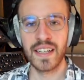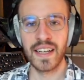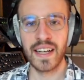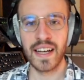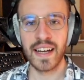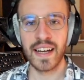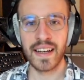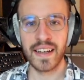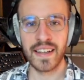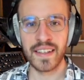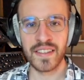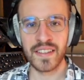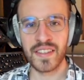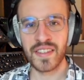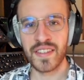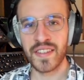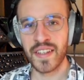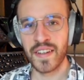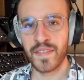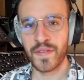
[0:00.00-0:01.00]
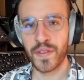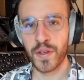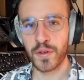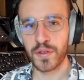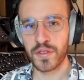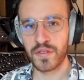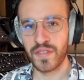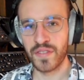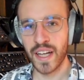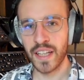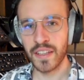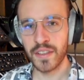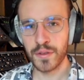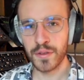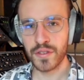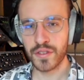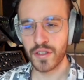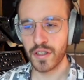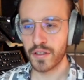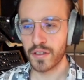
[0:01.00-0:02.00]
And those values
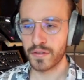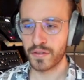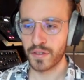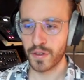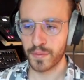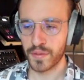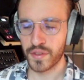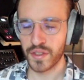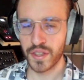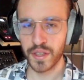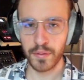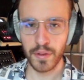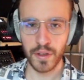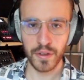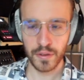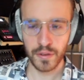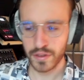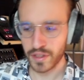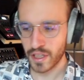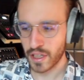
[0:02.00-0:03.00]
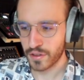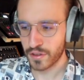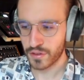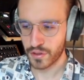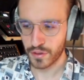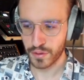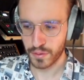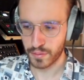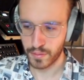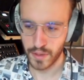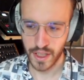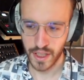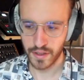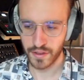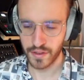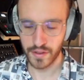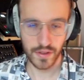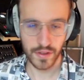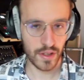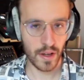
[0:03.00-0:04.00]
go from 0 down to minus
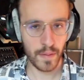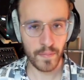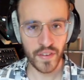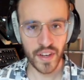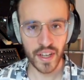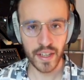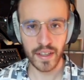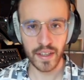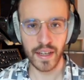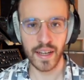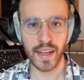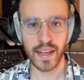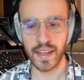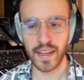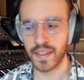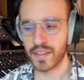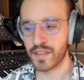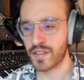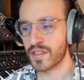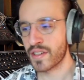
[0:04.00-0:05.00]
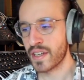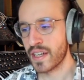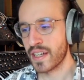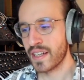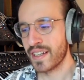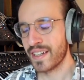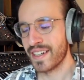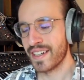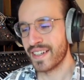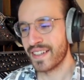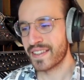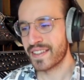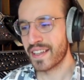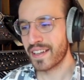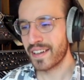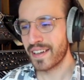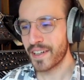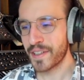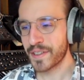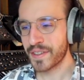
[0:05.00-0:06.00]
something. And the
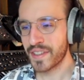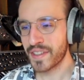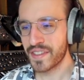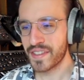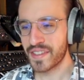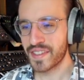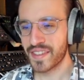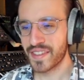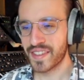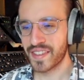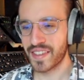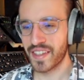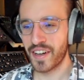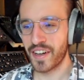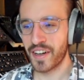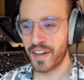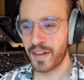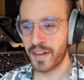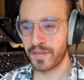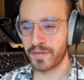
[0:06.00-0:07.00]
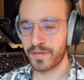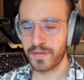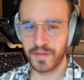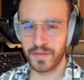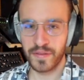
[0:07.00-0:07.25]
loudness of